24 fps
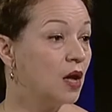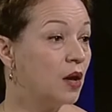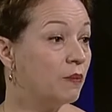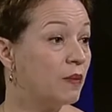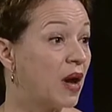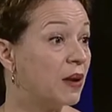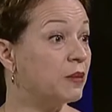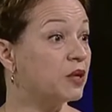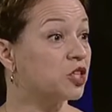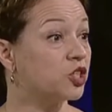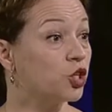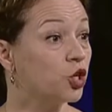My
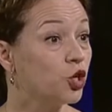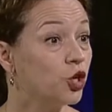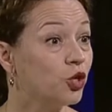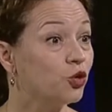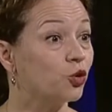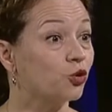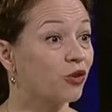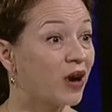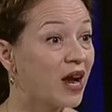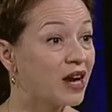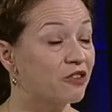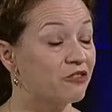maternal
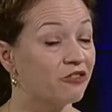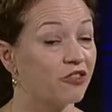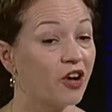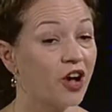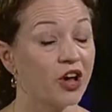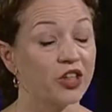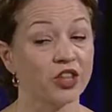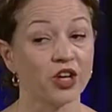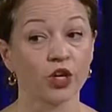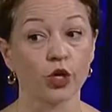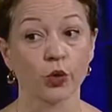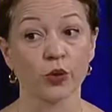
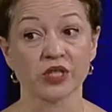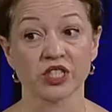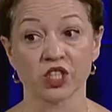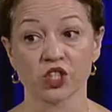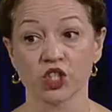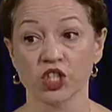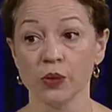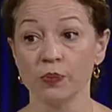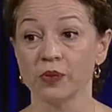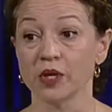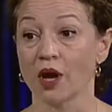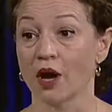grandfather, who was a
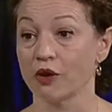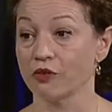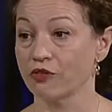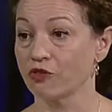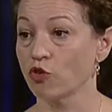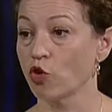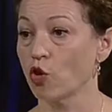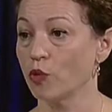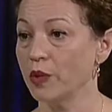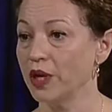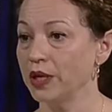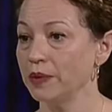shipyard
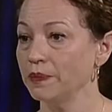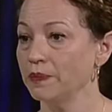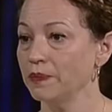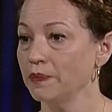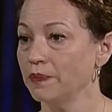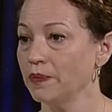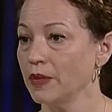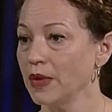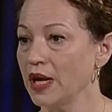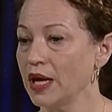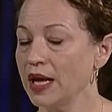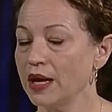foreman,
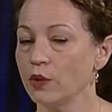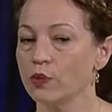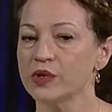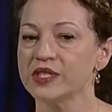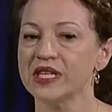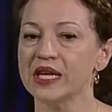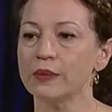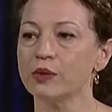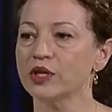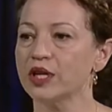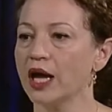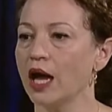was
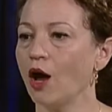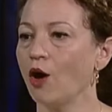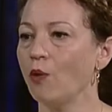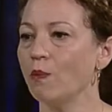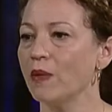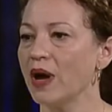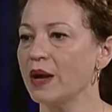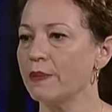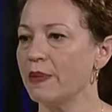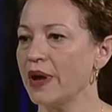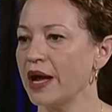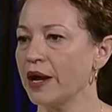able to help
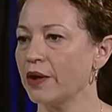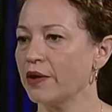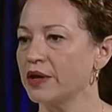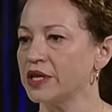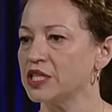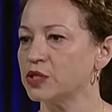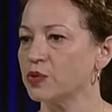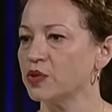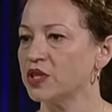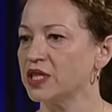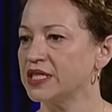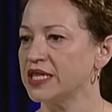my
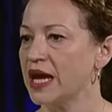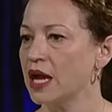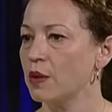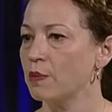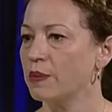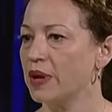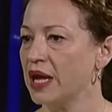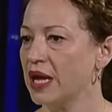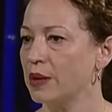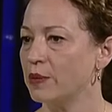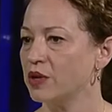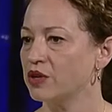parents with a down
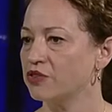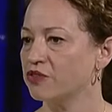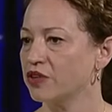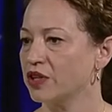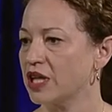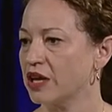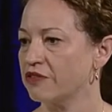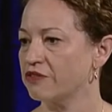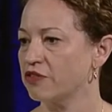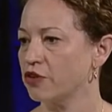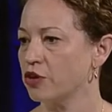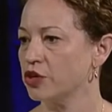payment for
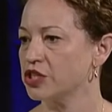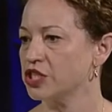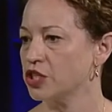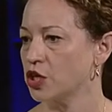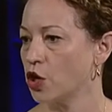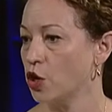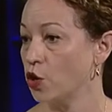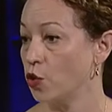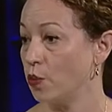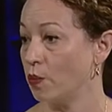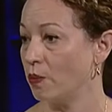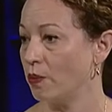their first
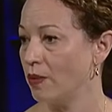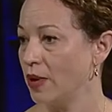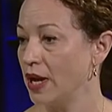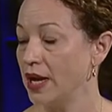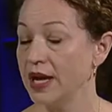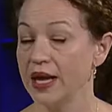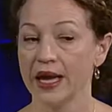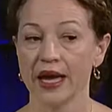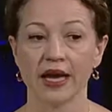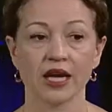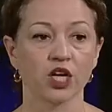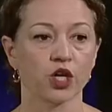home
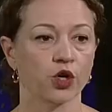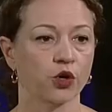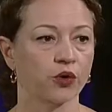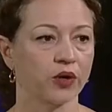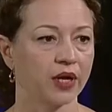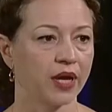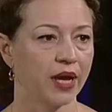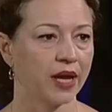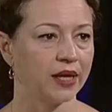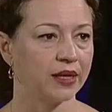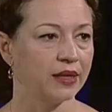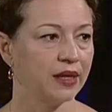and
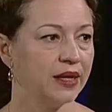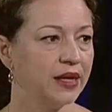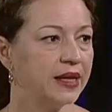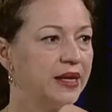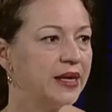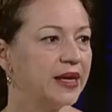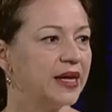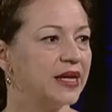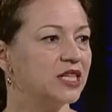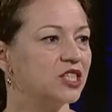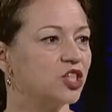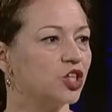
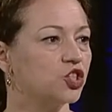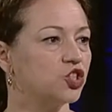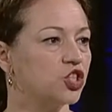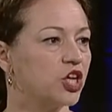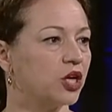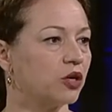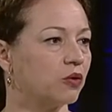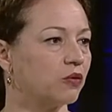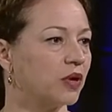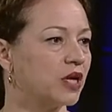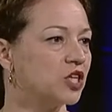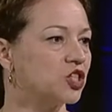create
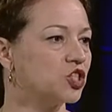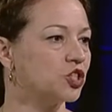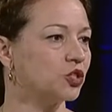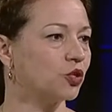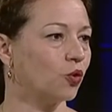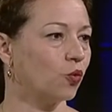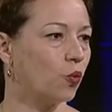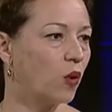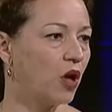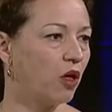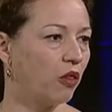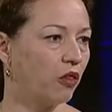
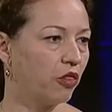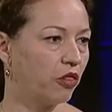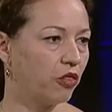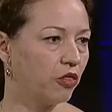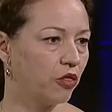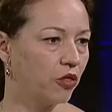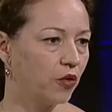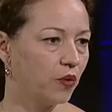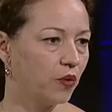intergenerational wealth.